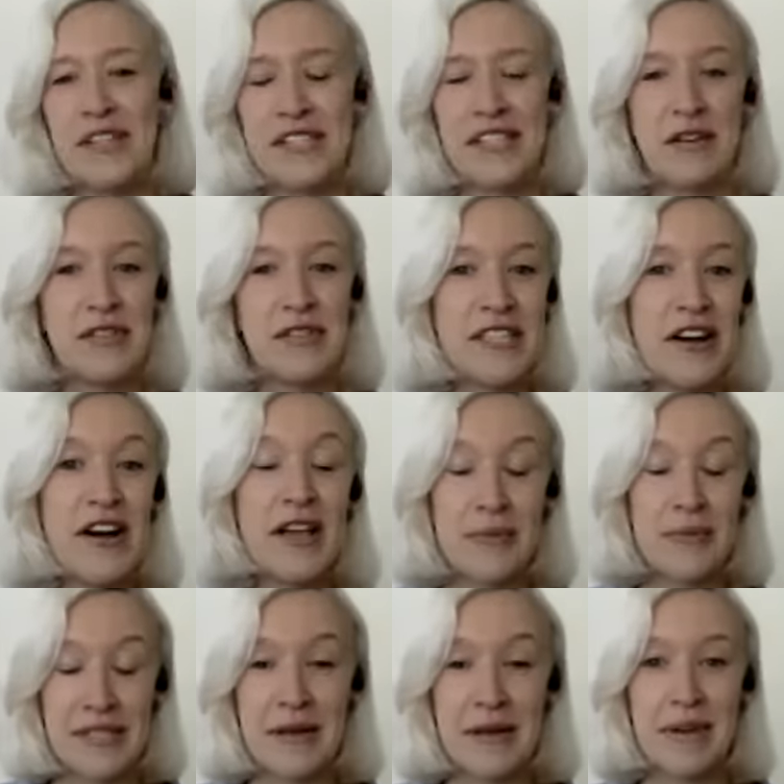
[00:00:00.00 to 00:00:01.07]
So starting
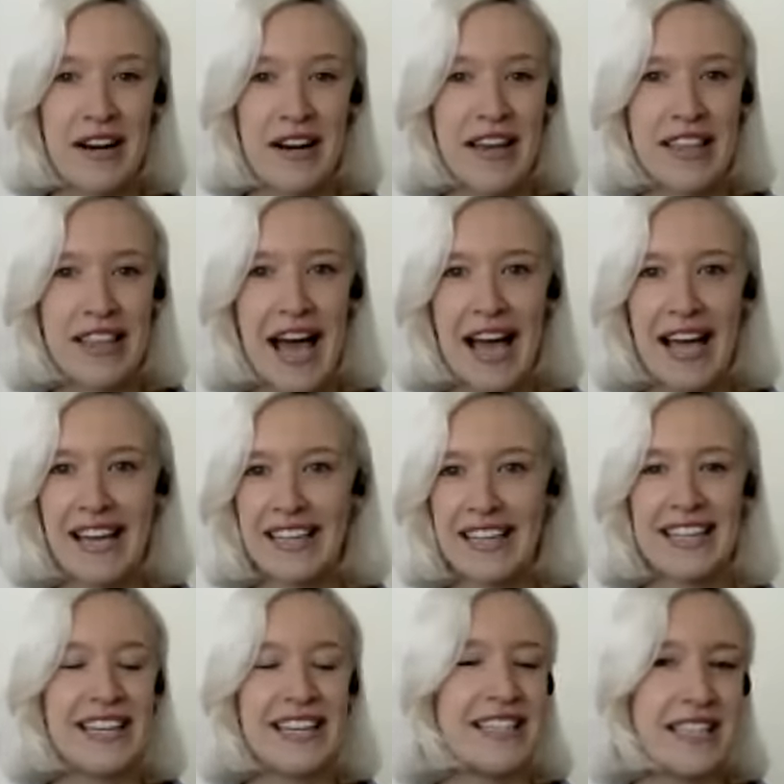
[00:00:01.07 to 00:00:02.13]
with something like that
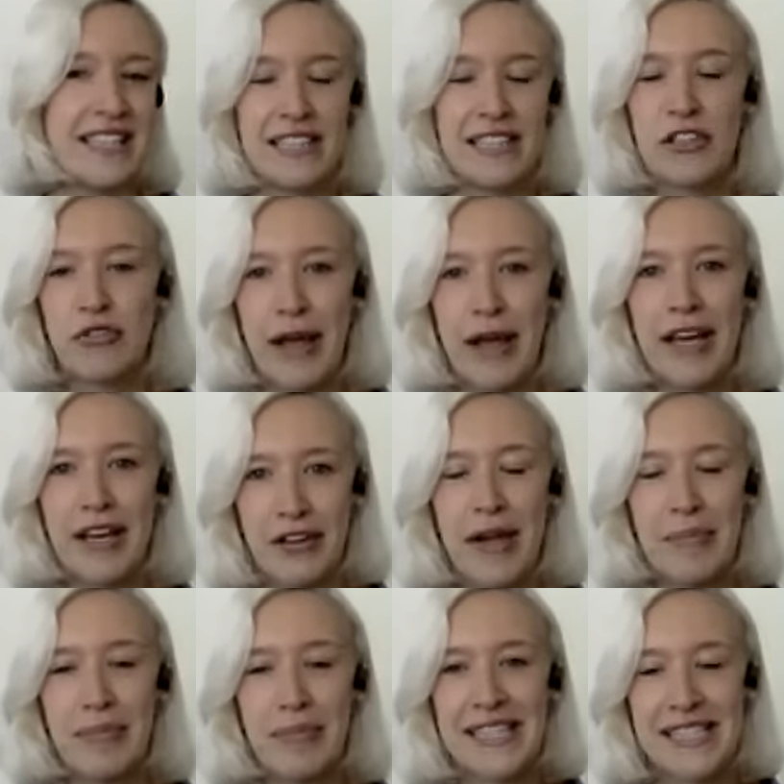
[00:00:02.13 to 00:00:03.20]
is a
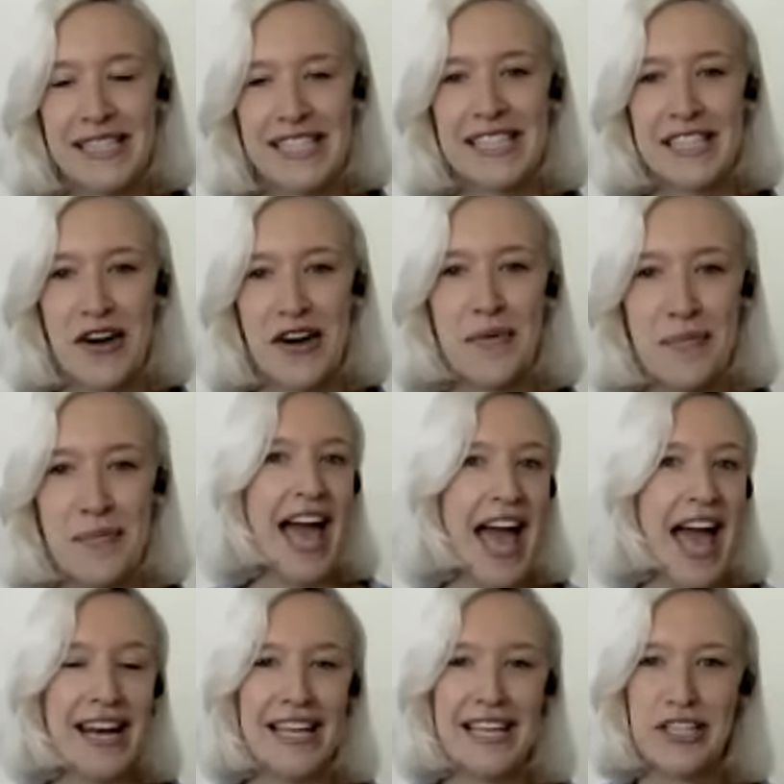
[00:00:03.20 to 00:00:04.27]
great place to start.
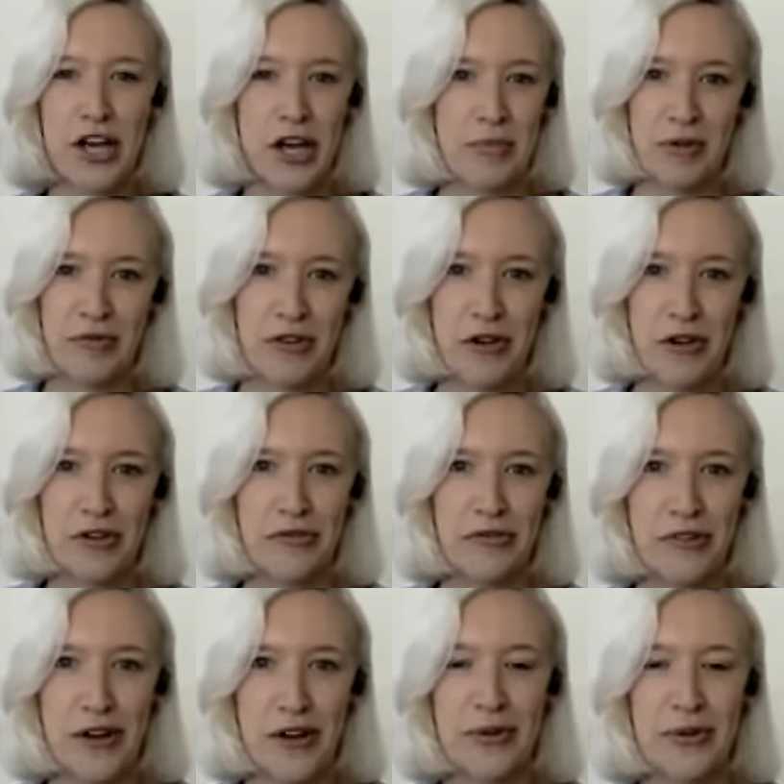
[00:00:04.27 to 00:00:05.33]
Any type of yoga
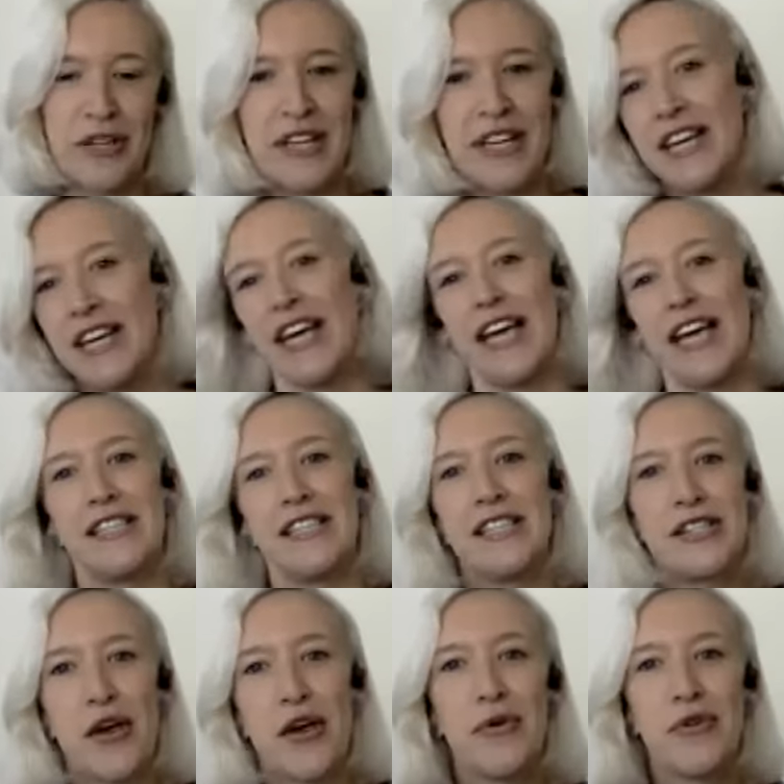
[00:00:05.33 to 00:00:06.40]
flow is
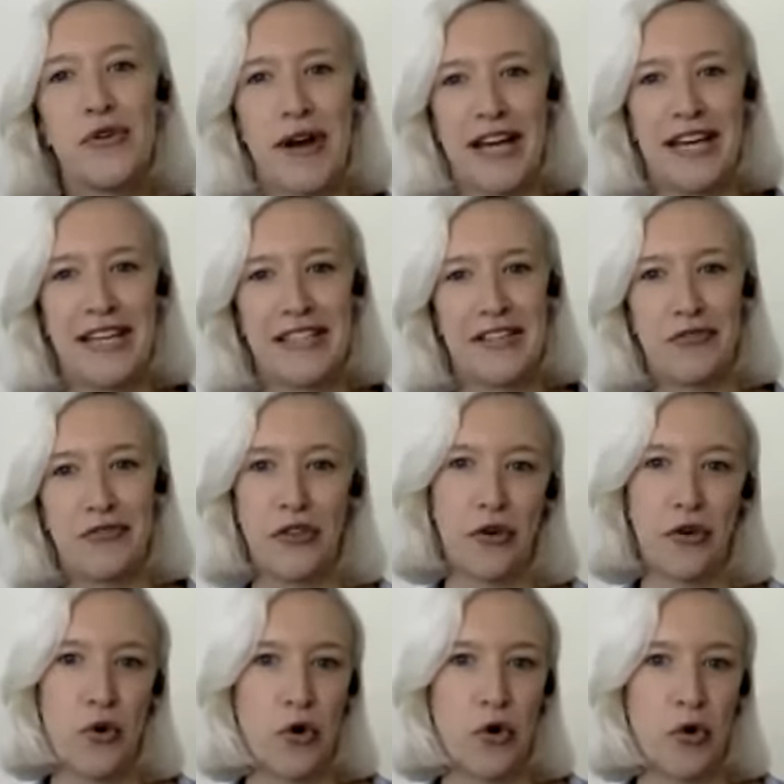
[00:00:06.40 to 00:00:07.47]
so great for the
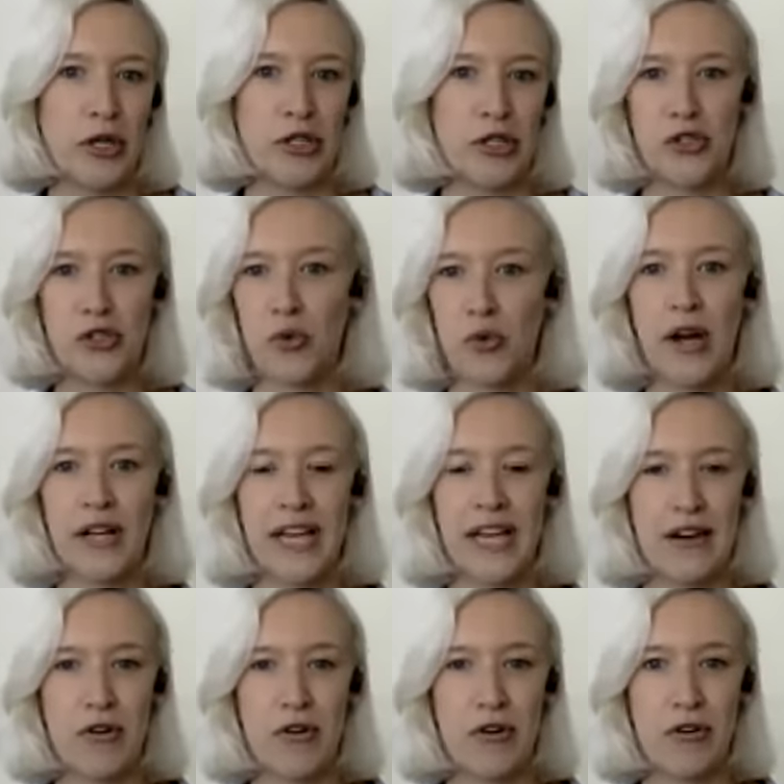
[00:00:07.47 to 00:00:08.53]
core because you're
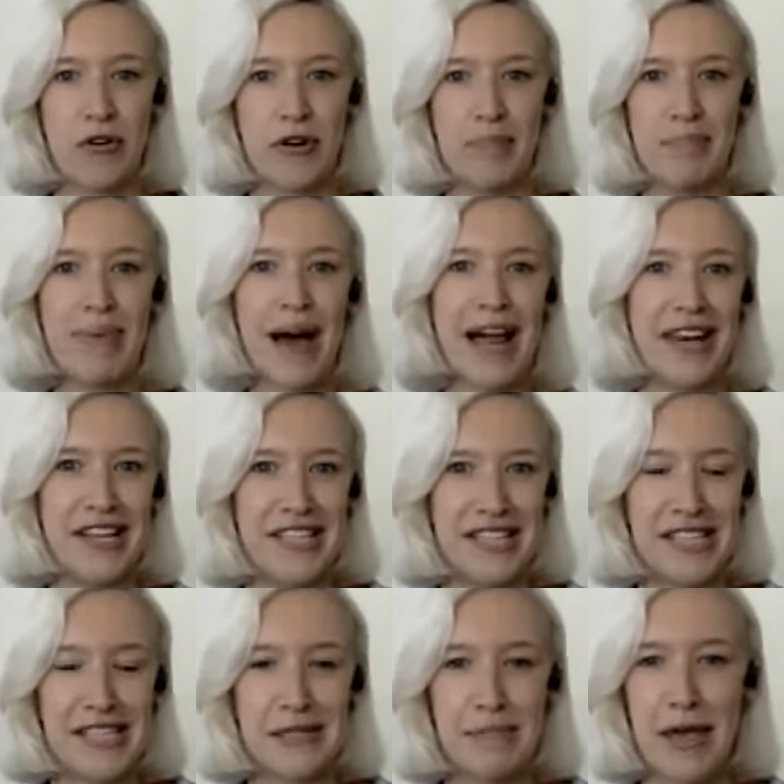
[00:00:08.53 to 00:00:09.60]
working on
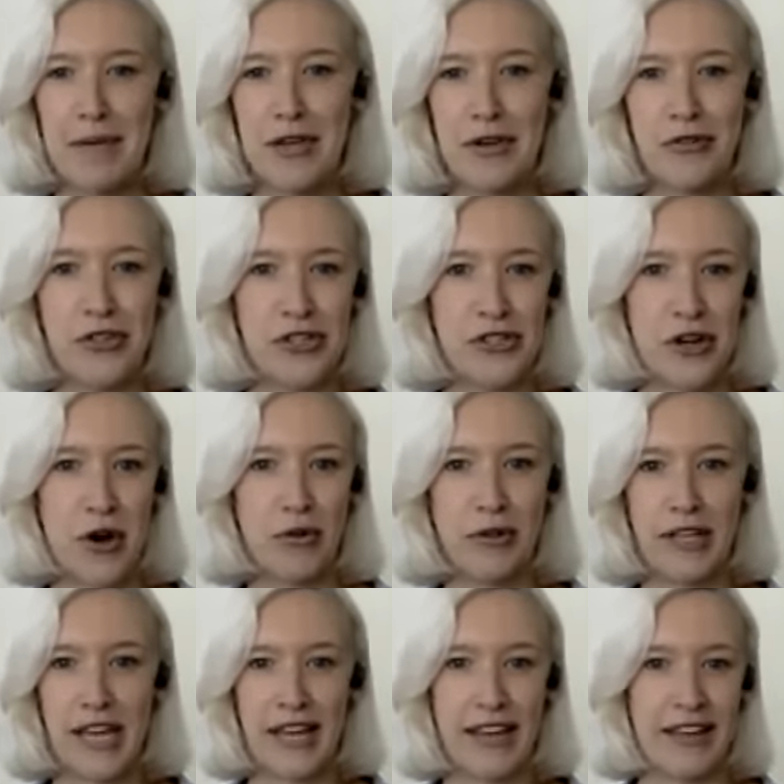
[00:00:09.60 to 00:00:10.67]
balance. Maybe you're just
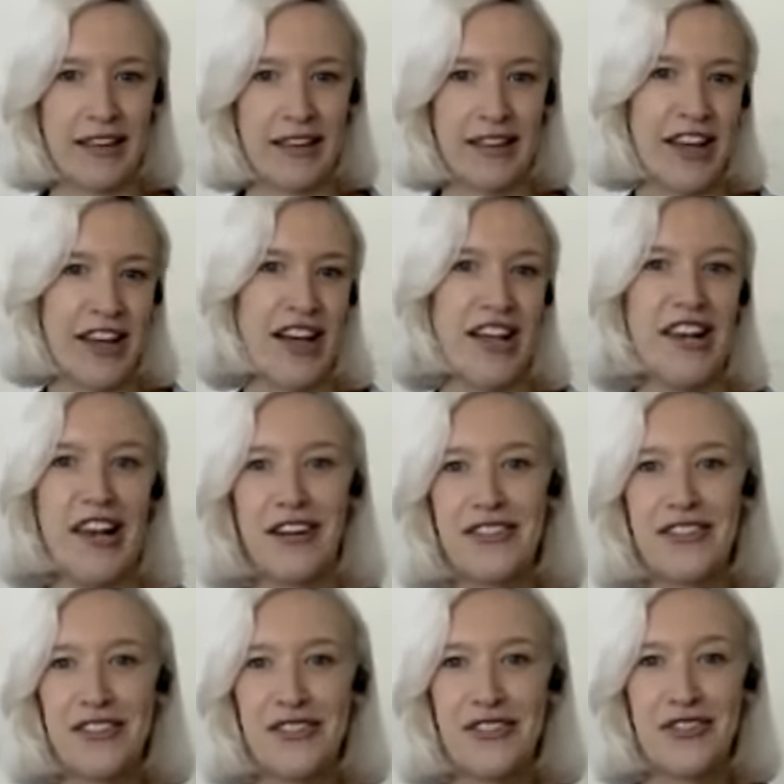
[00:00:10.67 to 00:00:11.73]
holding a
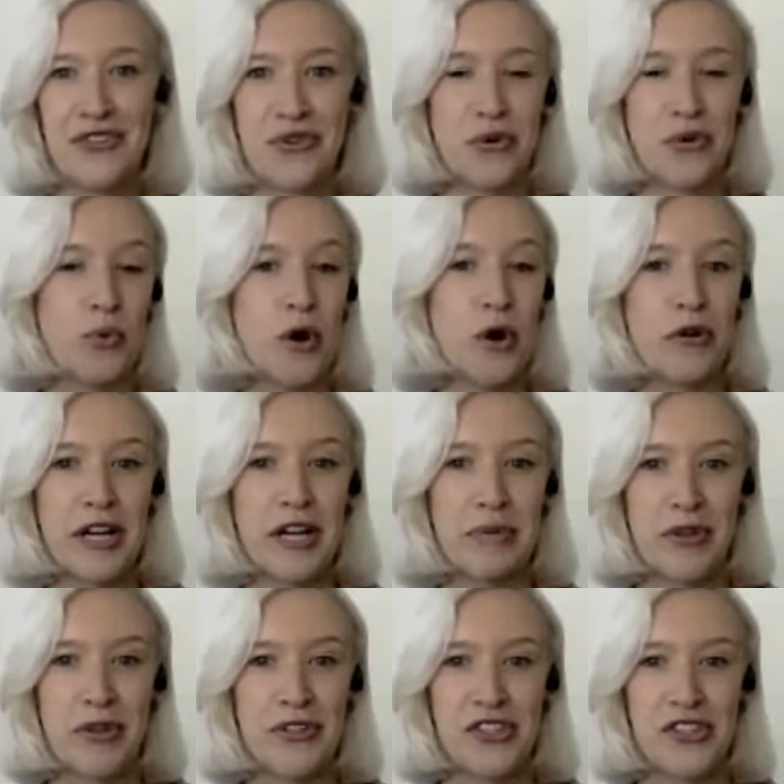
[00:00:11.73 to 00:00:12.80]
lunge or a warrior
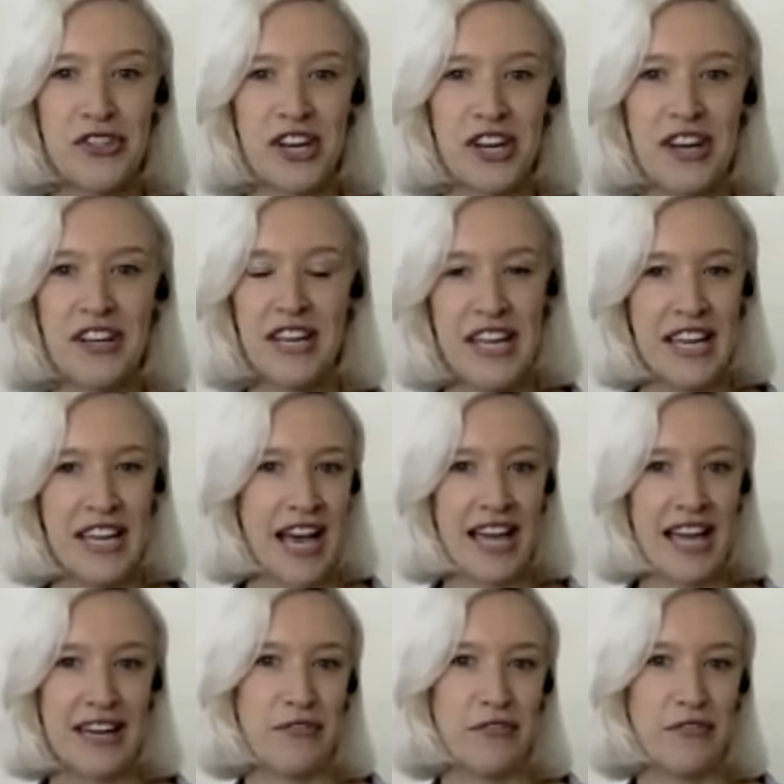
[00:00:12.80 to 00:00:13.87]
posture.
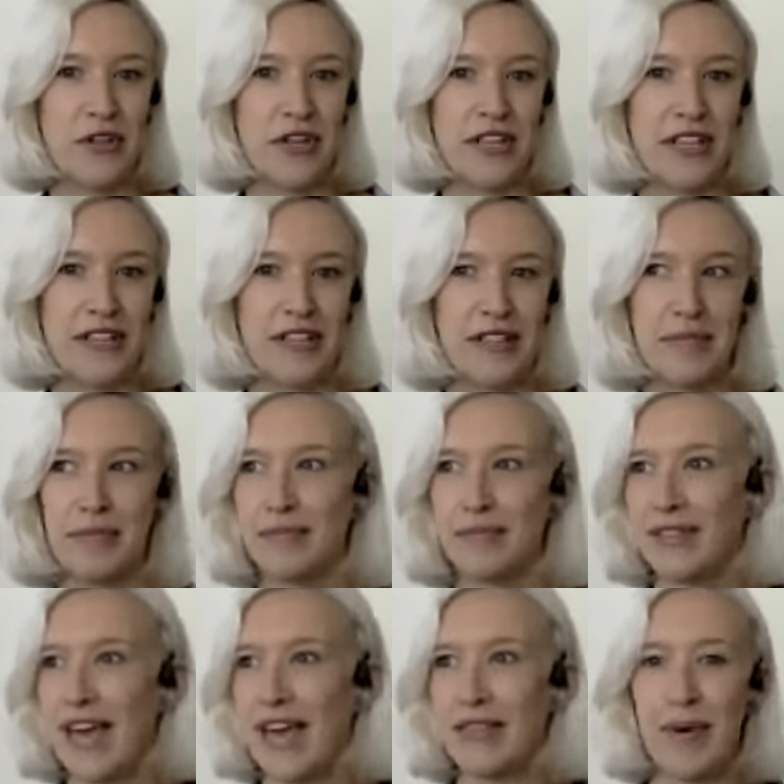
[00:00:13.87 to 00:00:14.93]
And if you're going to
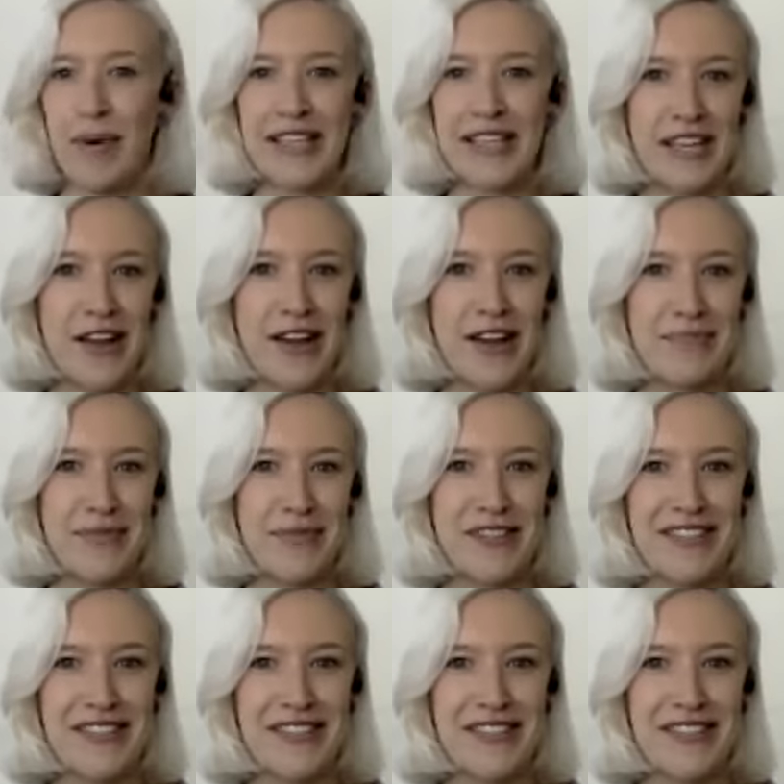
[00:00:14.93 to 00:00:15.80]
get the best alignment,